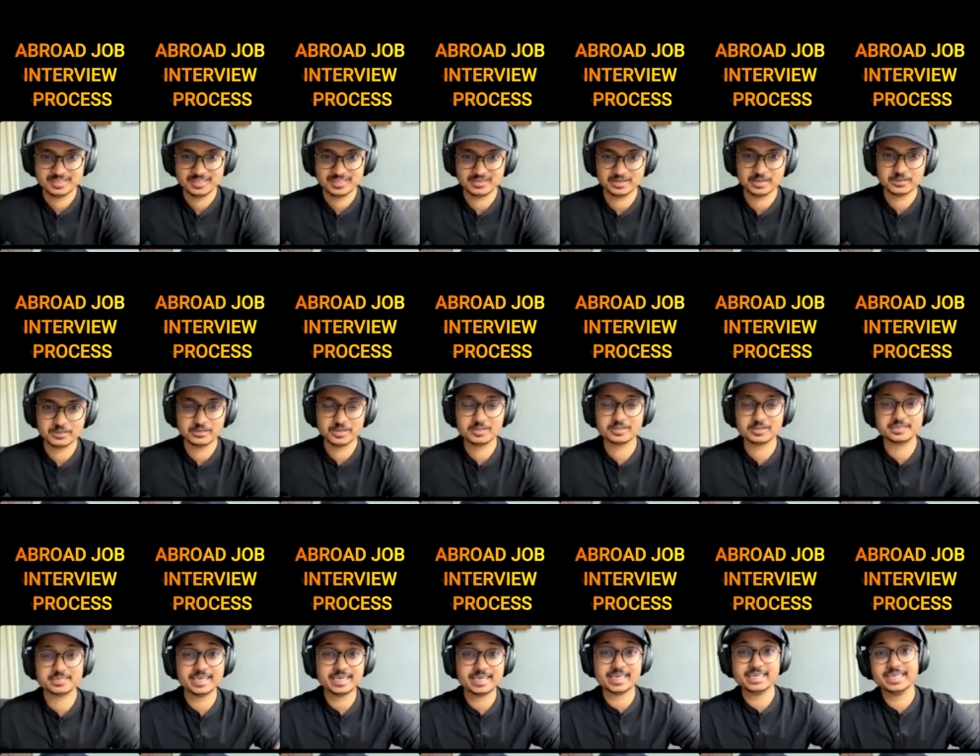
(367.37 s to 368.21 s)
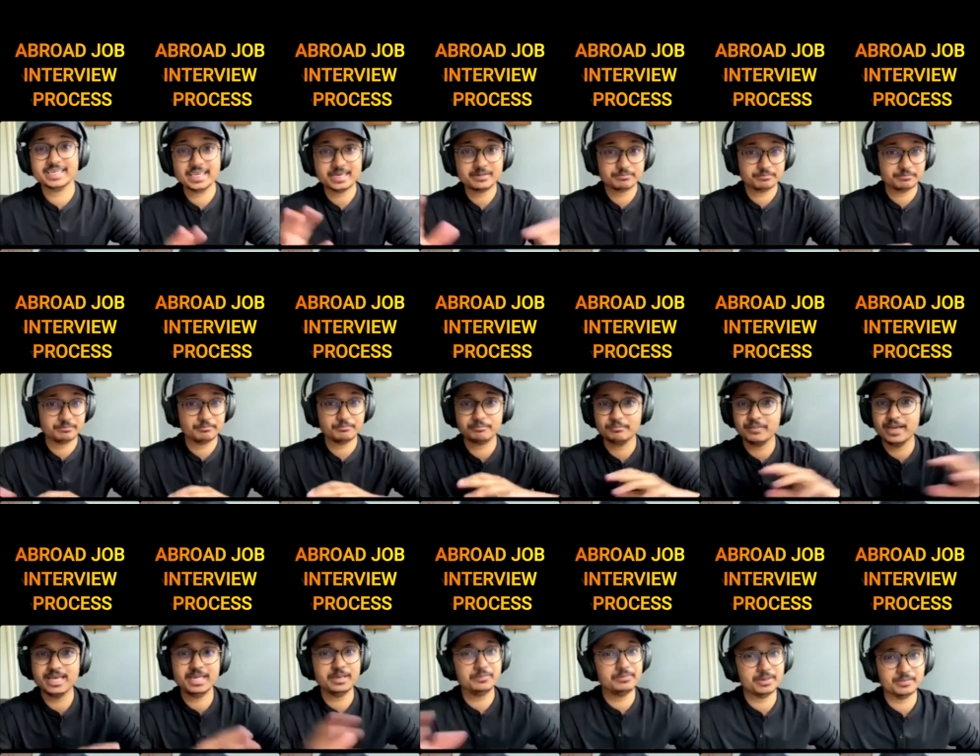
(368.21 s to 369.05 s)
Okay, because they can get
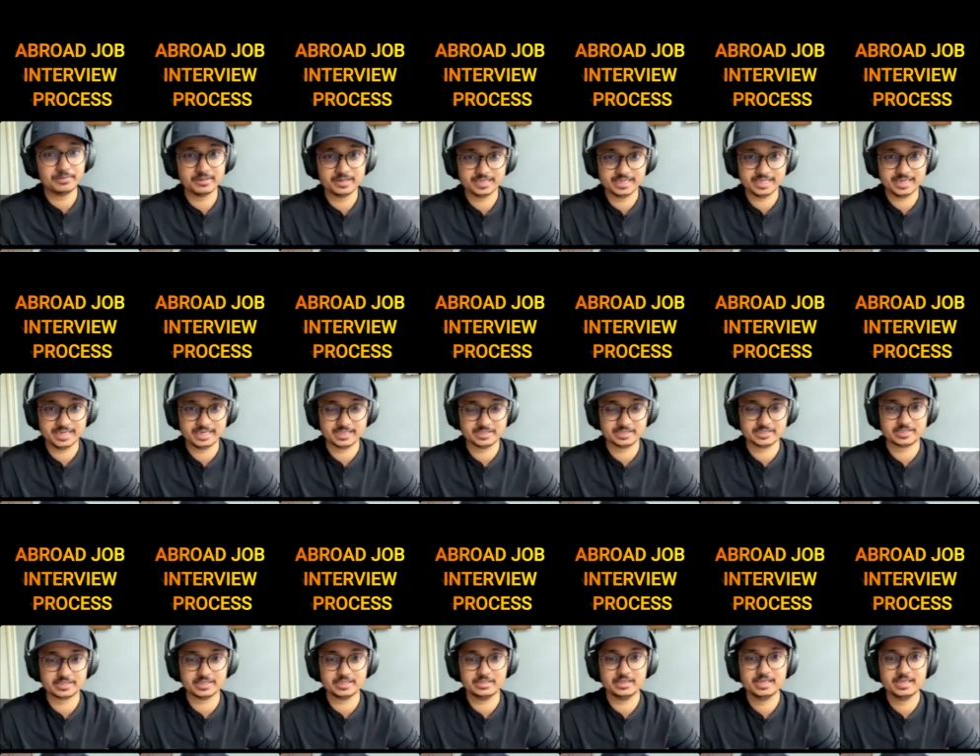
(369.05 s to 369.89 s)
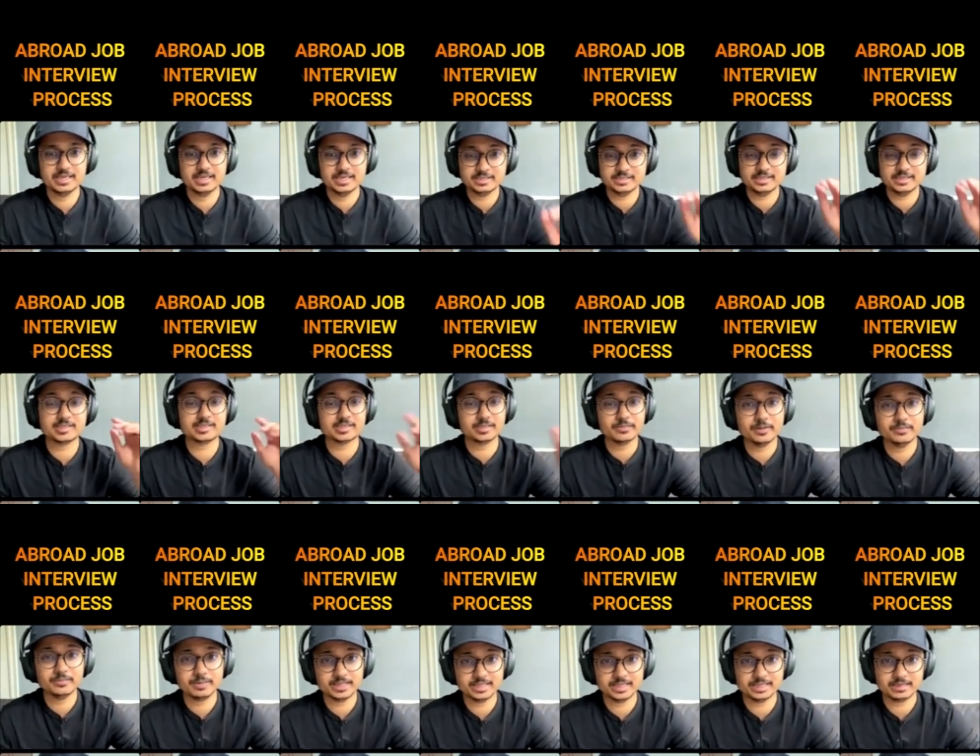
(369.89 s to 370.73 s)
many people in the industry. Just
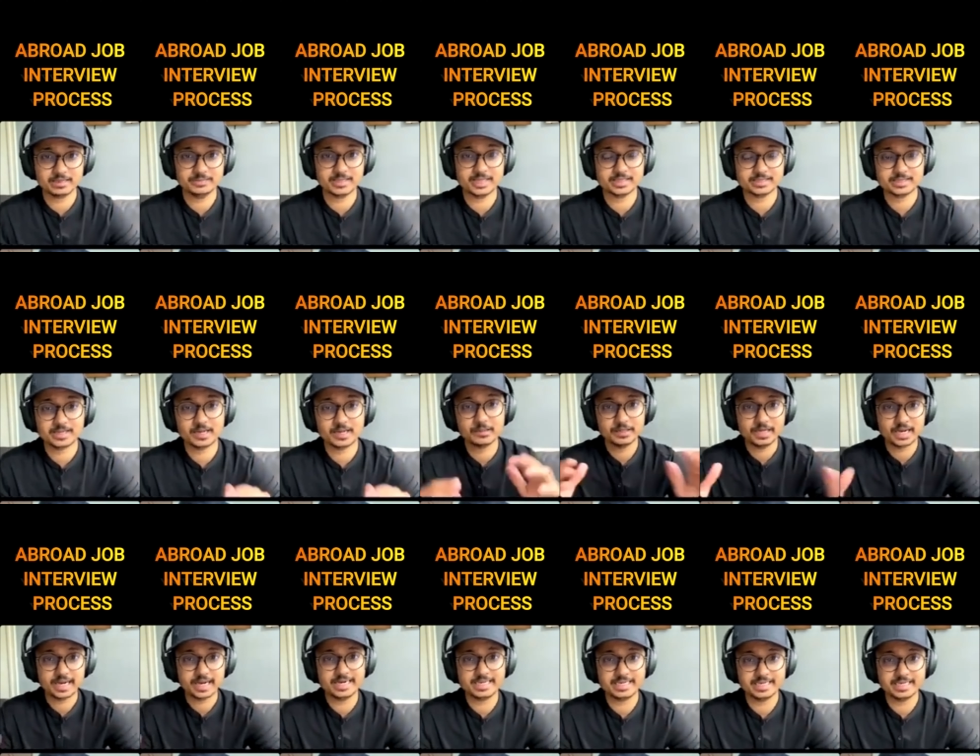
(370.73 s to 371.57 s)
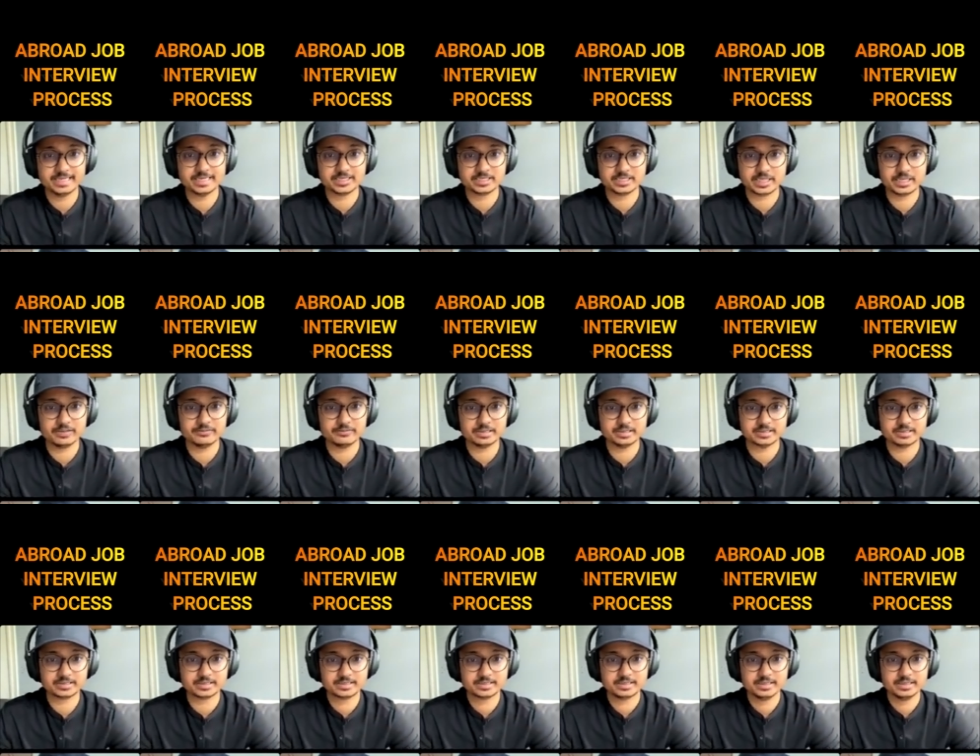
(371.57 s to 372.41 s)
remember that. That's how the IT industry
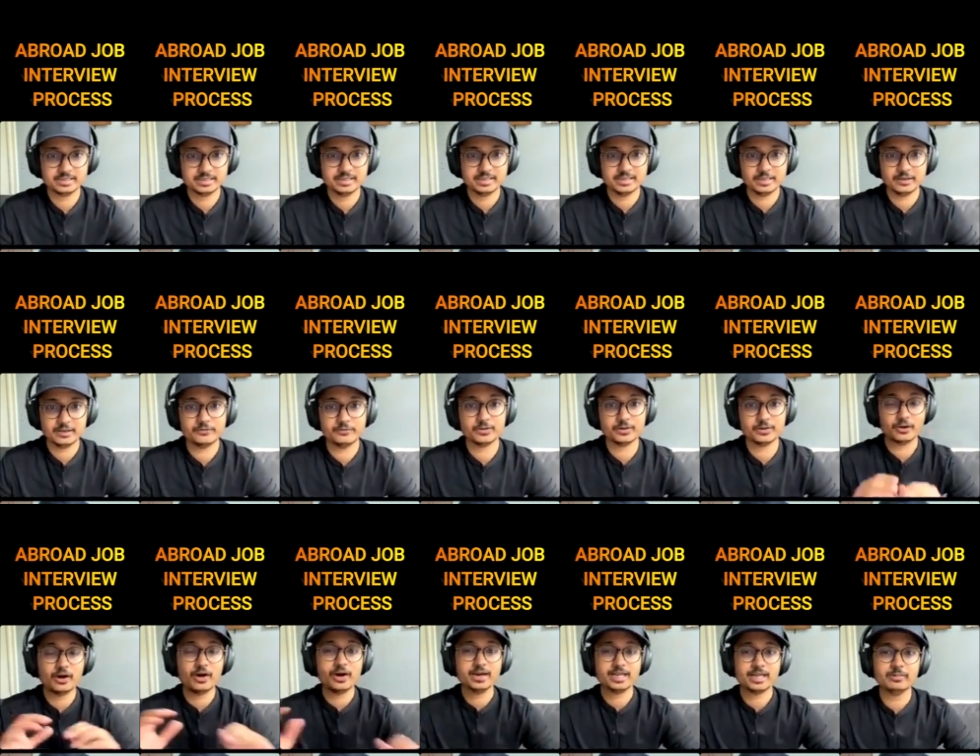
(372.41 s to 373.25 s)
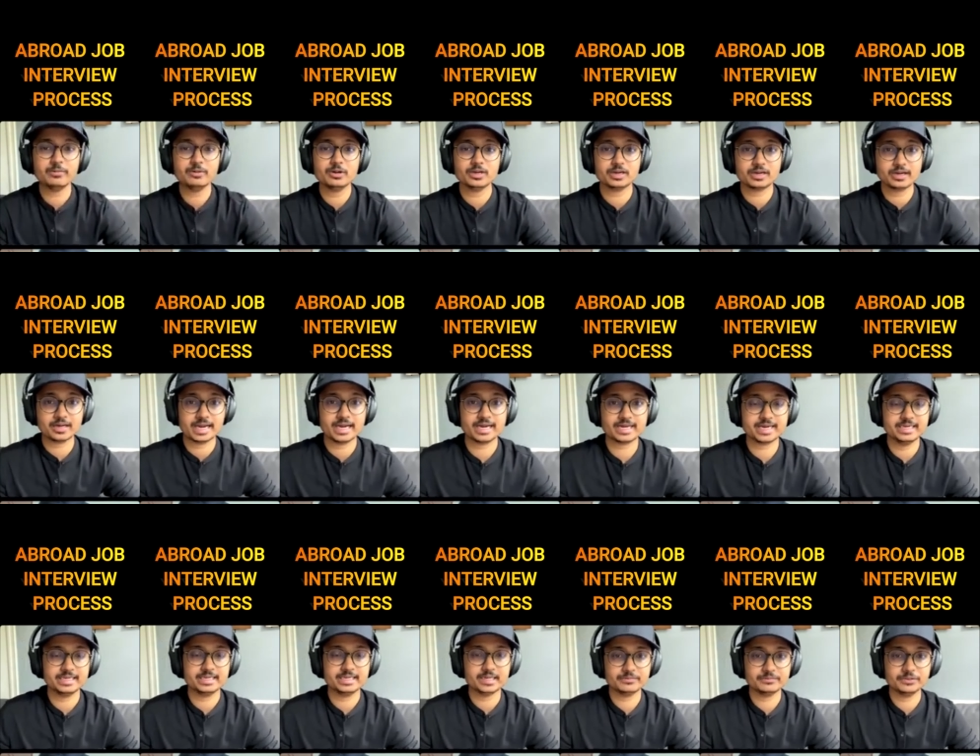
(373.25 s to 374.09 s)
works. If you're not able to
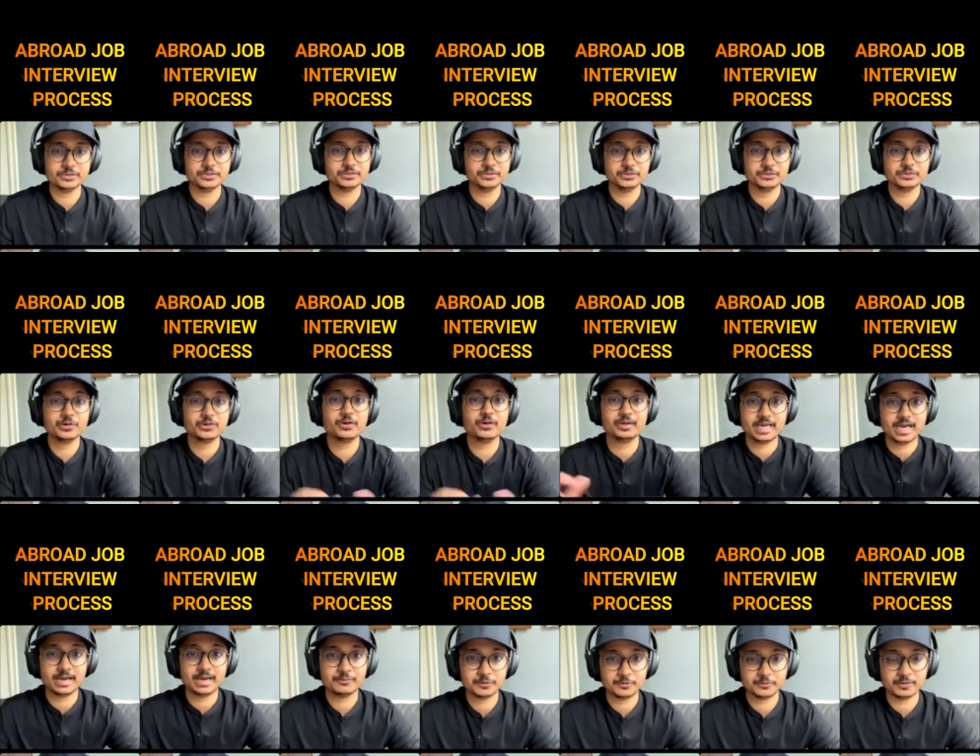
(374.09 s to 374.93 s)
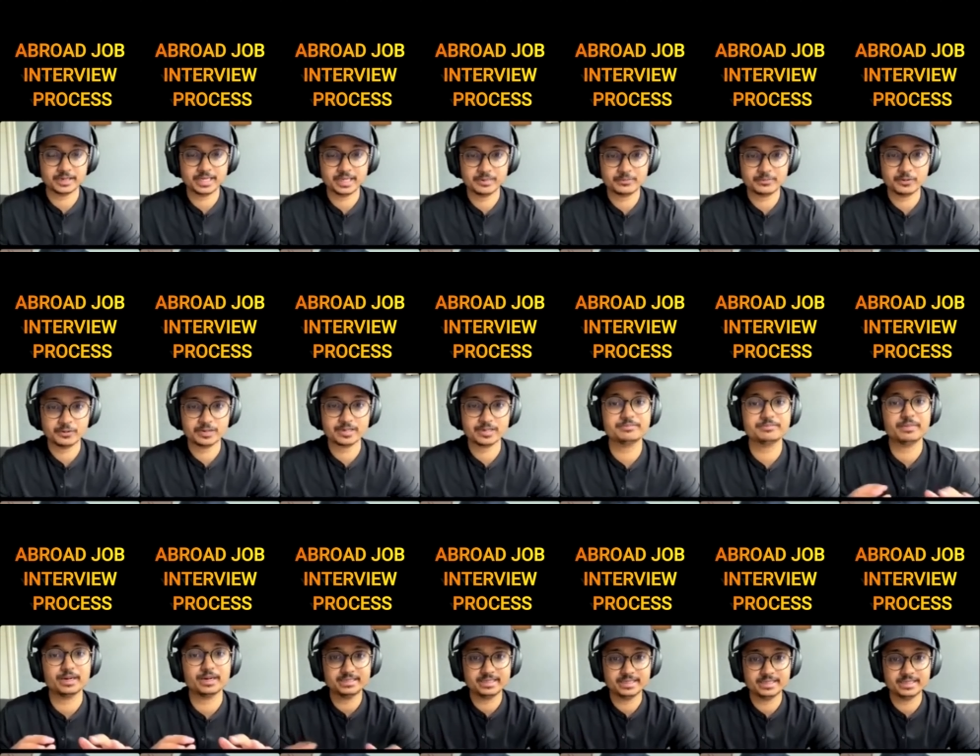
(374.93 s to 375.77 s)
crack an interview, you don't have to worry about
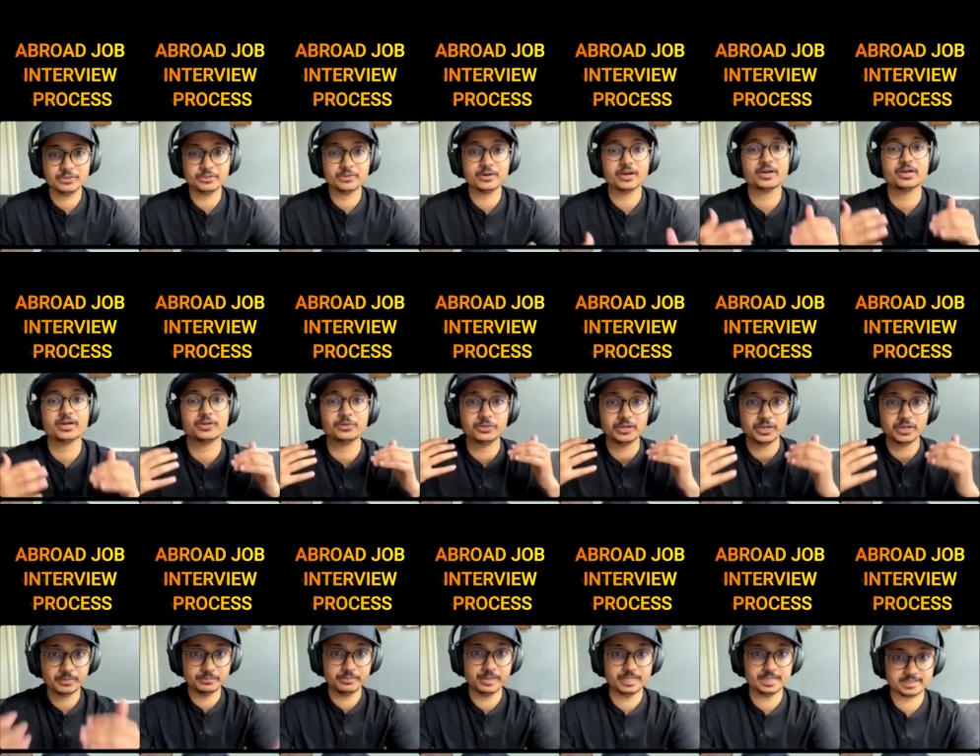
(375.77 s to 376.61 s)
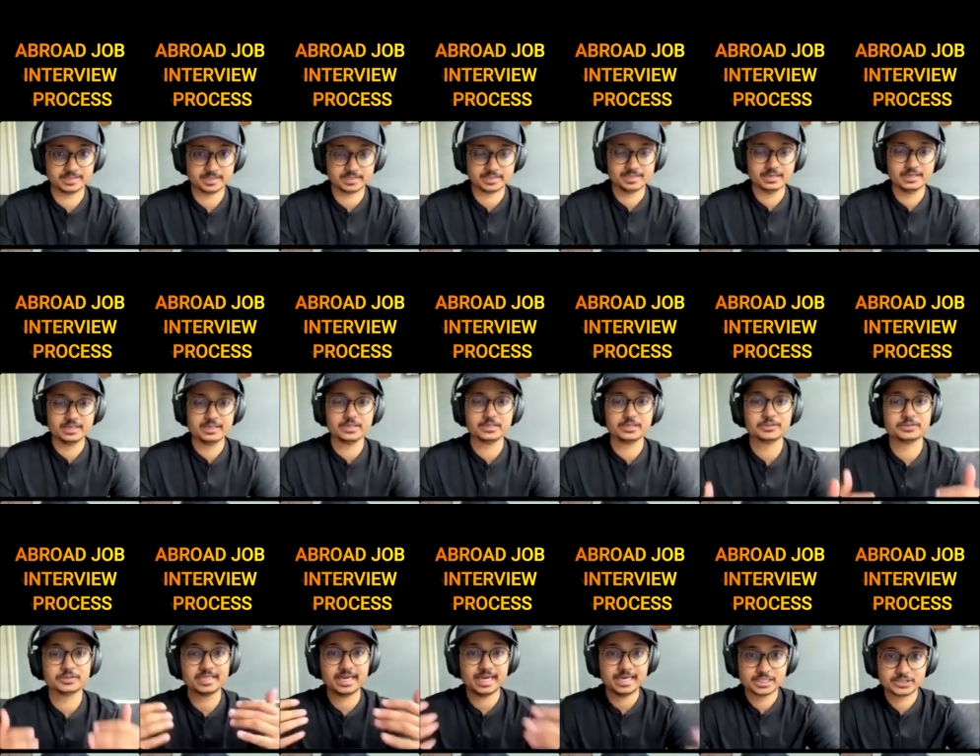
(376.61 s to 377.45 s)
it, but then you got to do your best
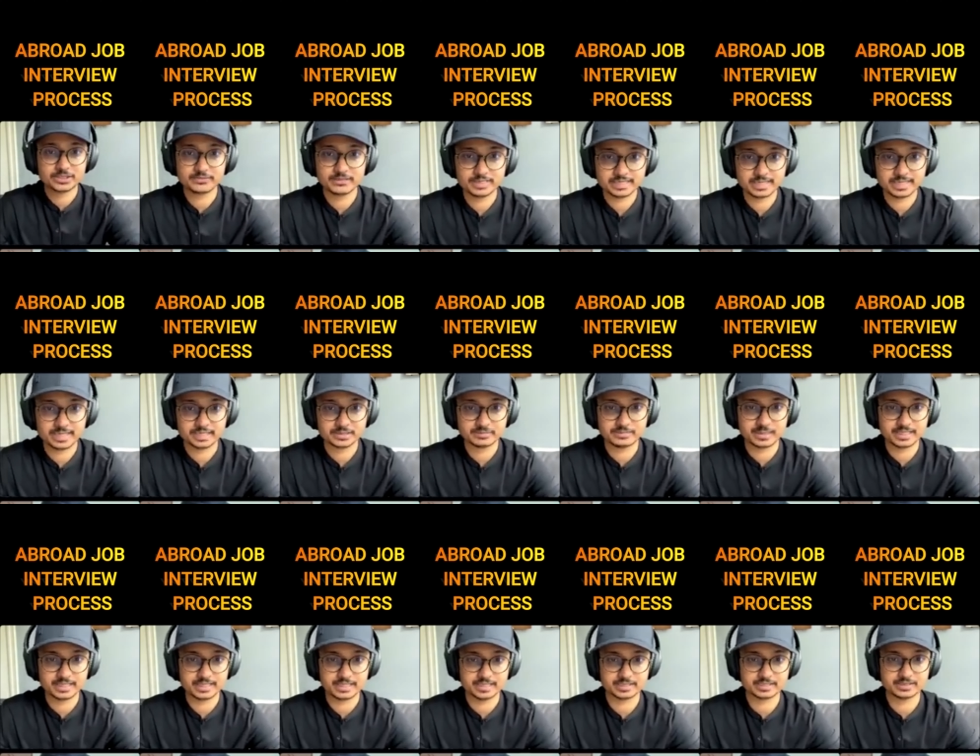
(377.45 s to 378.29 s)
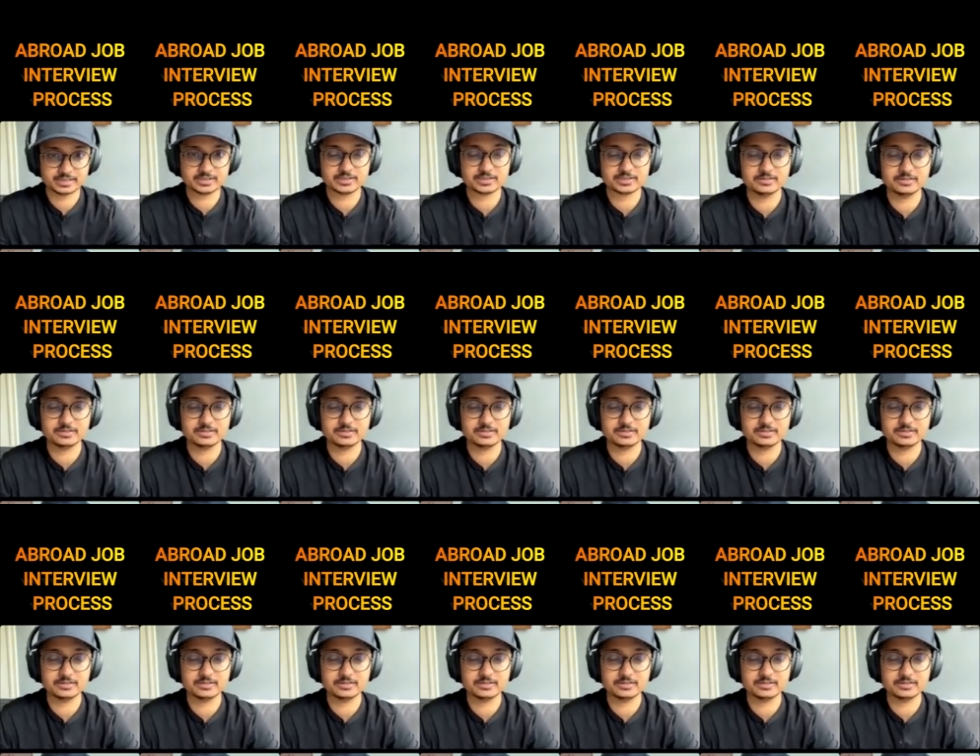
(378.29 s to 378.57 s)
to satisfy their expectations.